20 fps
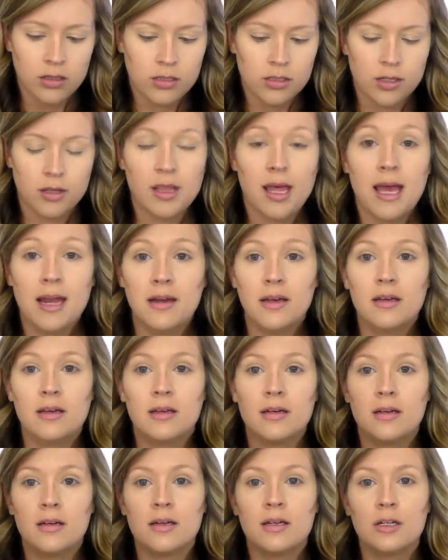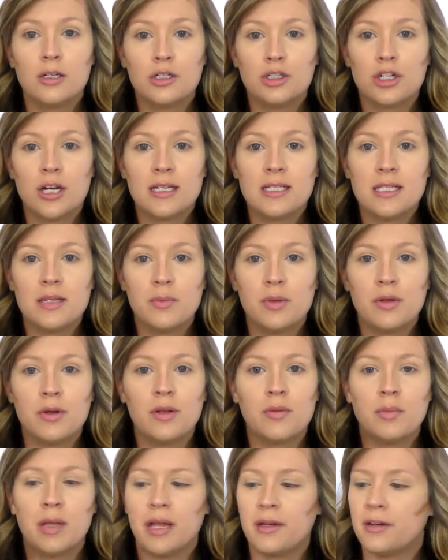So then, trusty
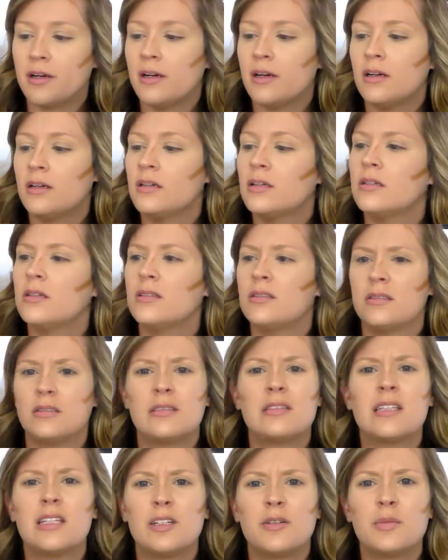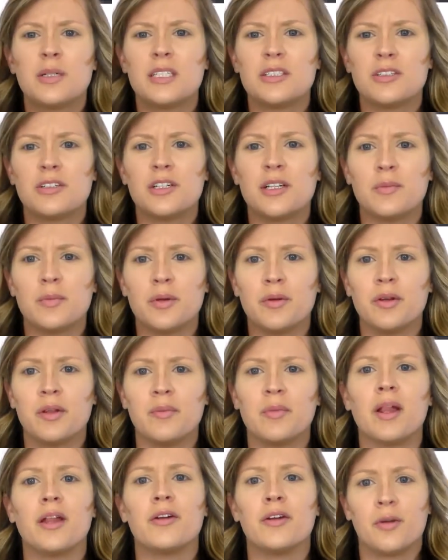beauty blender, a little bit dirty beauty
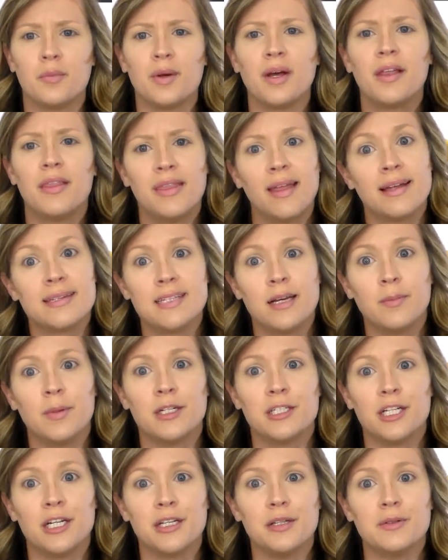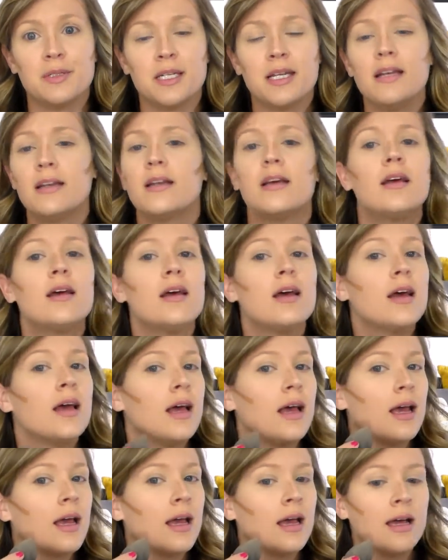blender, but that's how much I use it.
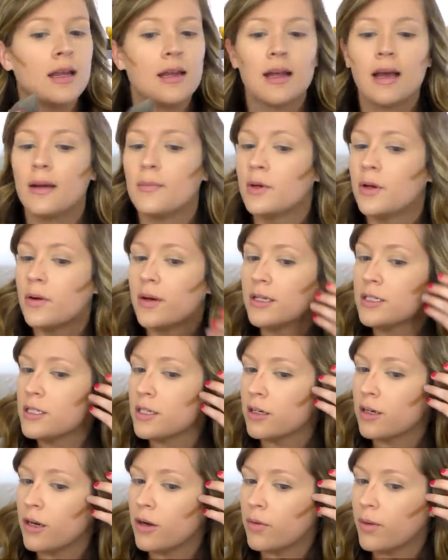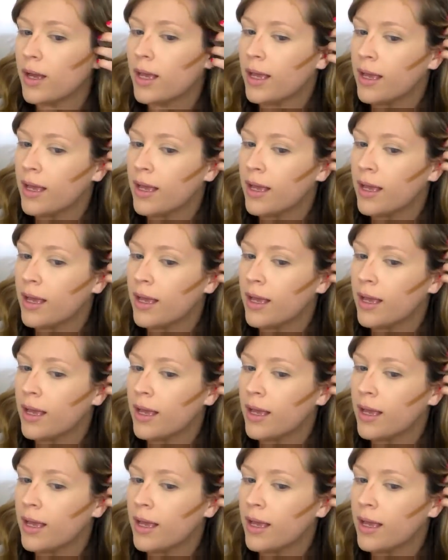And I'm going to go